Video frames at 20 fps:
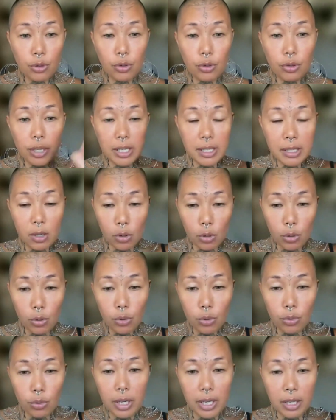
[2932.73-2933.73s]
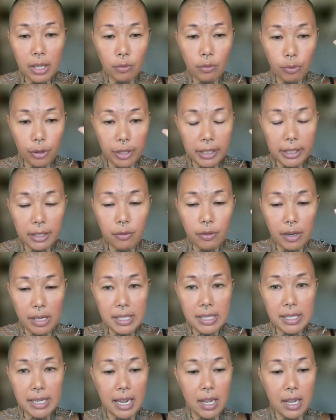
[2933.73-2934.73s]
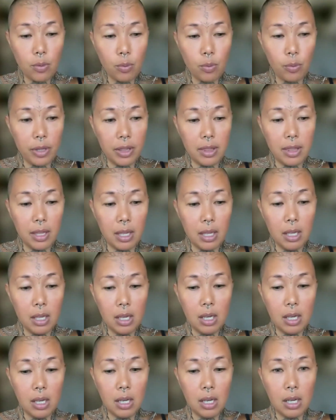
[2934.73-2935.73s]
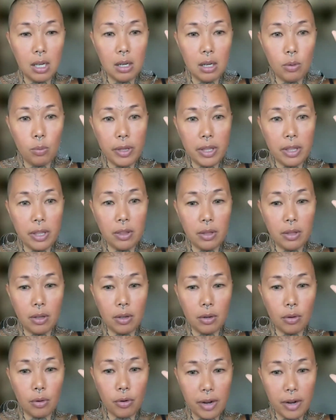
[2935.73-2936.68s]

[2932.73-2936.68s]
who can really resonate with